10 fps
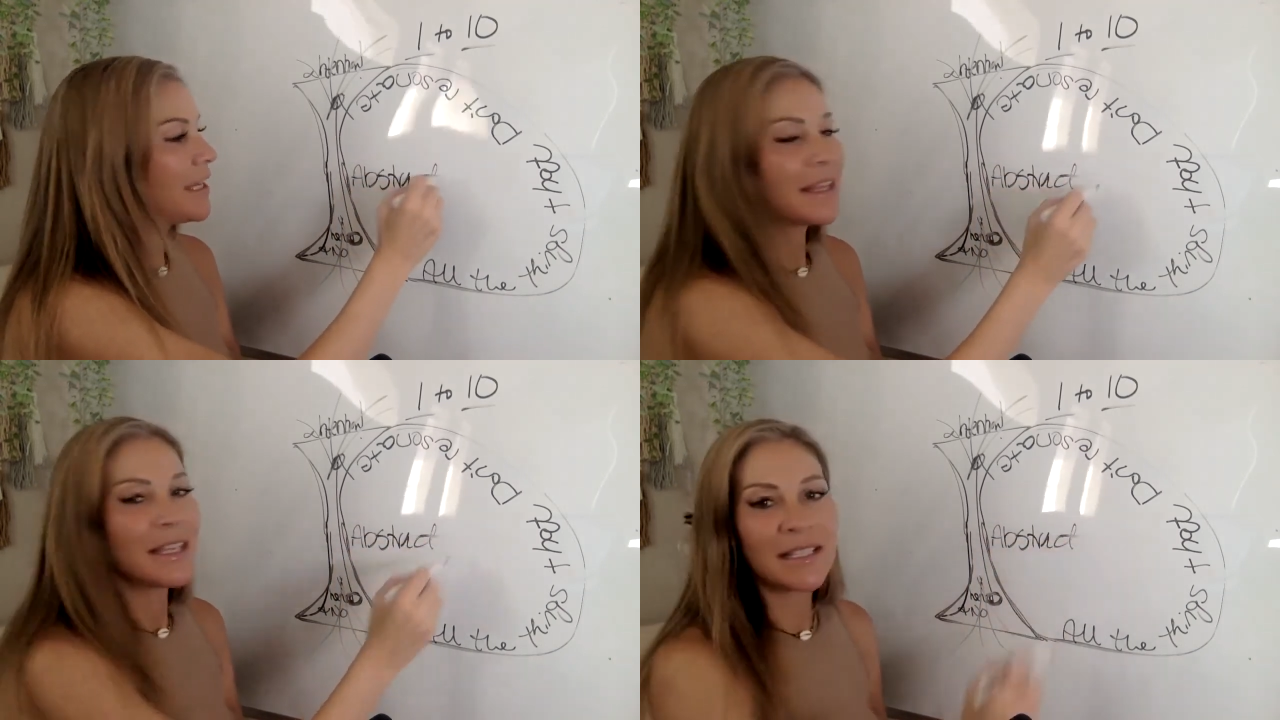
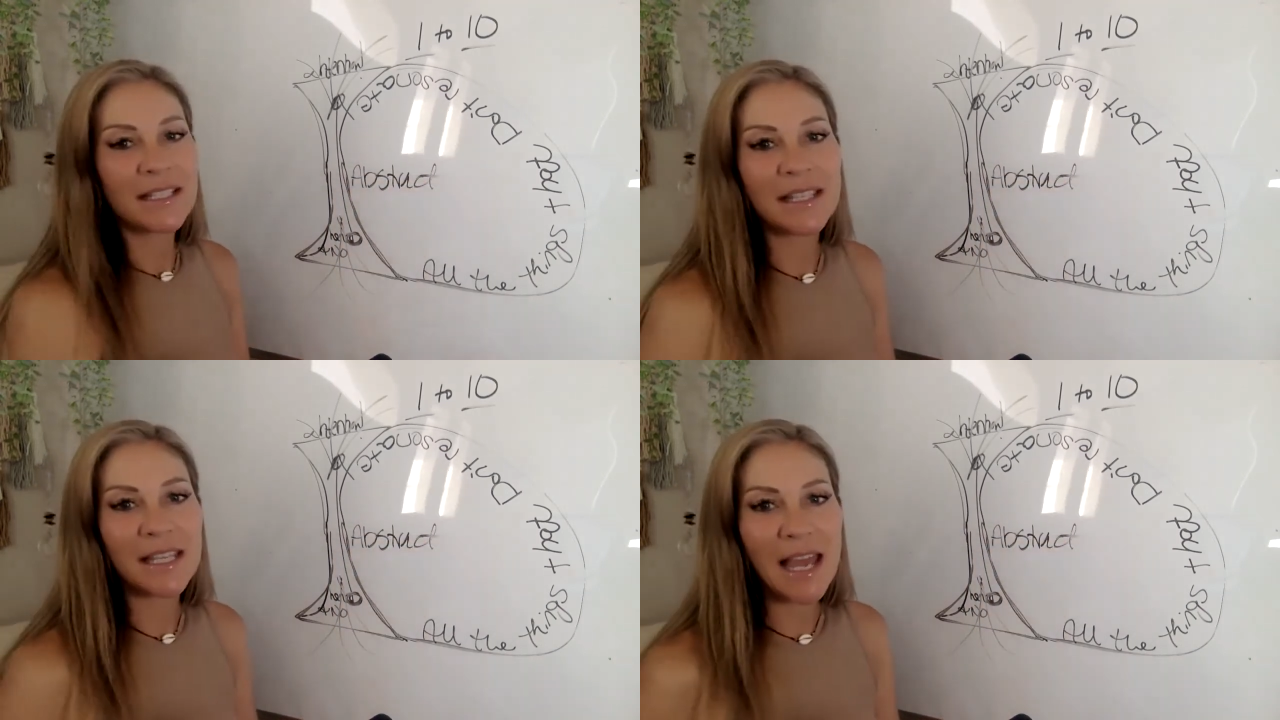This
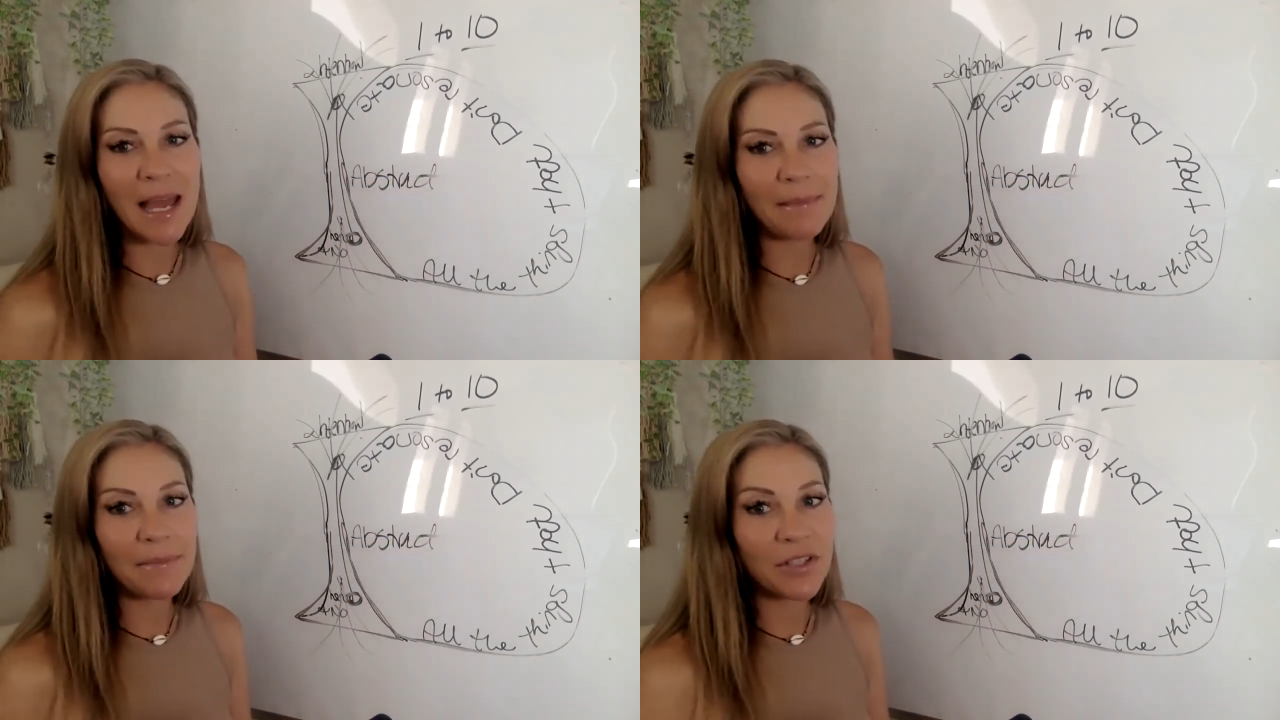is the
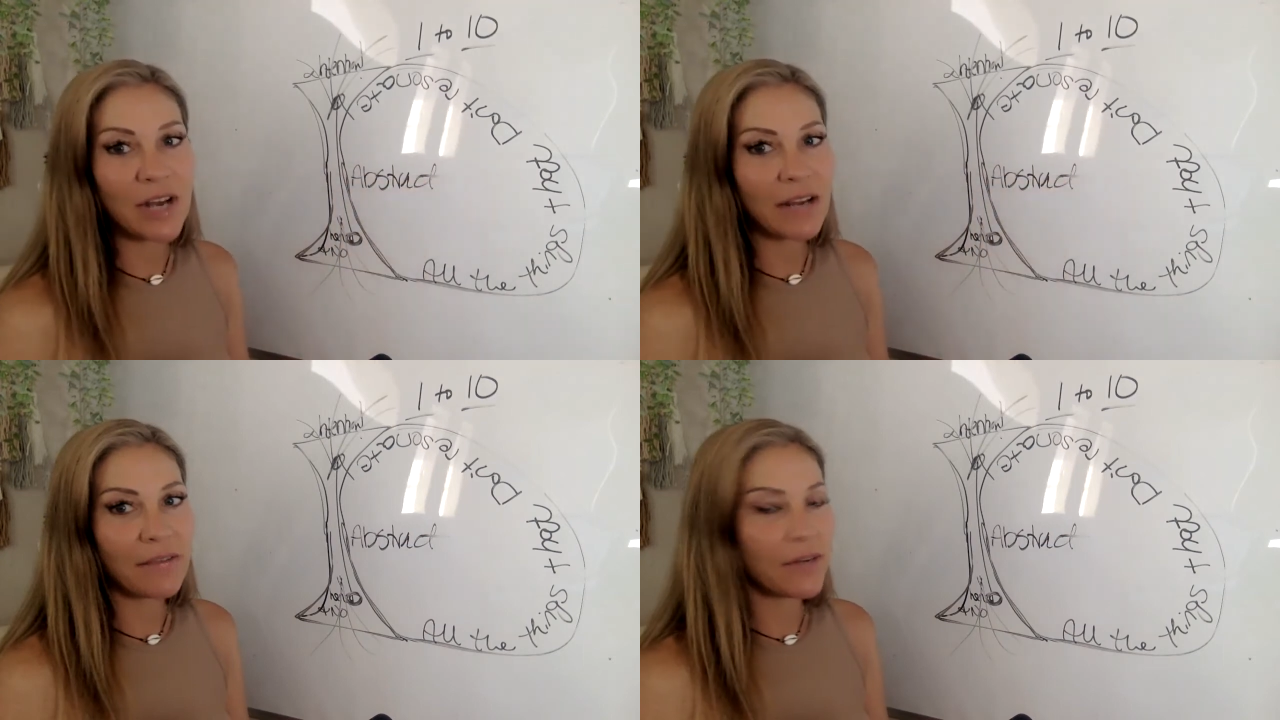abstract